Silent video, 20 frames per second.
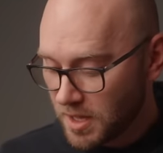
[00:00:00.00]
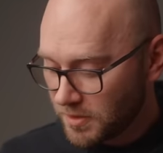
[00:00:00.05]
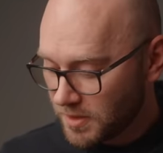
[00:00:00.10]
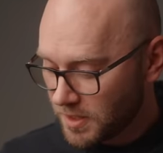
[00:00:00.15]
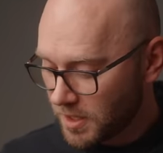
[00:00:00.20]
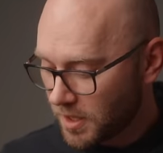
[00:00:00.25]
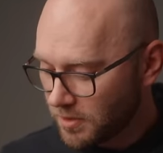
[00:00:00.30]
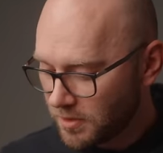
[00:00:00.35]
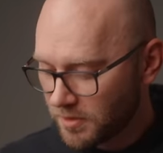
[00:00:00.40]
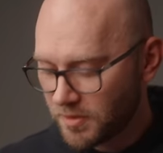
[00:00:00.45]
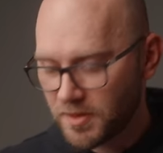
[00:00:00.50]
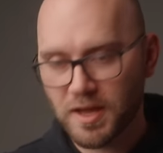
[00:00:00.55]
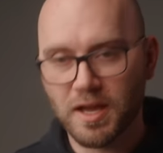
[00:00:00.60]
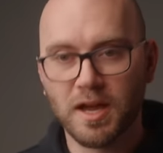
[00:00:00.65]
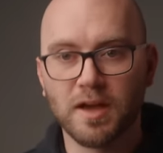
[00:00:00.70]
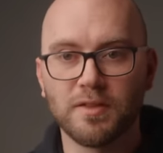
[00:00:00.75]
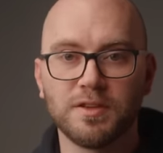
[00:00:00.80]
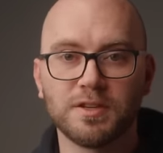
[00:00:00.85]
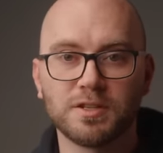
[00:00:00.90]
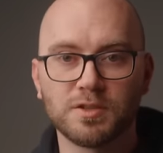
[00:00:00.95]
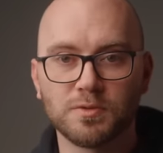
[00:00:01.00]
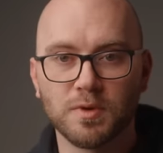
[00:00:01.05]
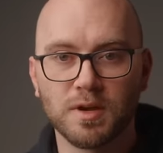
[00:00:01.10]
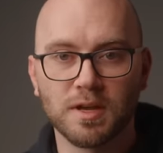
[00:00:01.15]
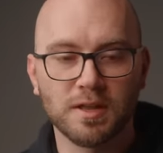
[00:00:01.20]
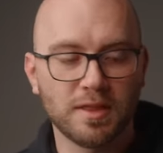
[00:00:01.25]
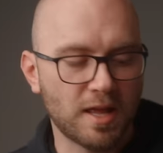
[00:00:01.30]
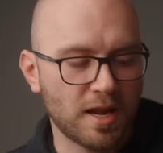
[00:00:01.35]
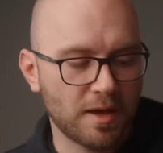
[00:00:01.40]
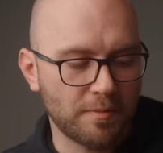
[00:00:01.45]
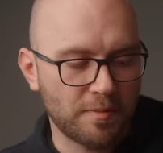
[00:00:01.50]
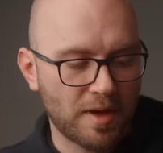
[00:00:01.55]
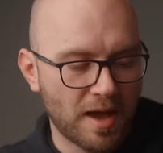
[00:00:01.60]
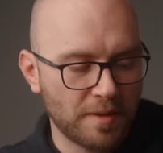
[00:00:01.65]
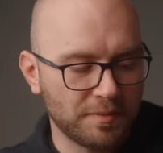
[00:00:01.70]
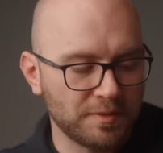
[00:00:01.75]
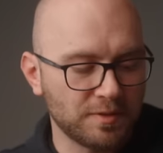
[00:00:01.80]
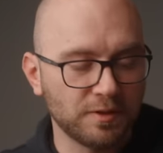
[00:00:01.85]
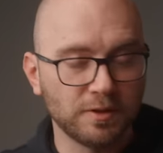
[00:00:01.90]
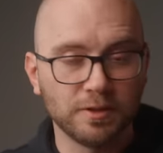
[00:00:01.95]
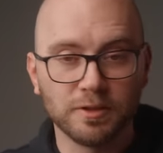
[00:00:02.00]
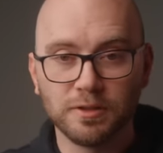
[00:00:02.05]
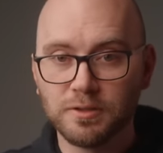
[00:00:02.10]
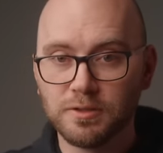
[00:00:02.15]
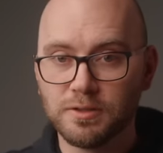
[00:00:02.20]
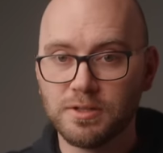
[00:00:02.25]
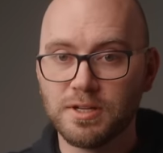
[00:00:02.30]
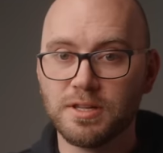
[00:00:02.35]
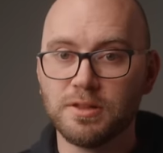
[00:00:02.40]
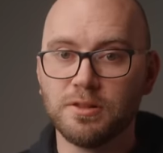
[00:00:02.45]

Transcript: The other thing on this rig that I'm absolutely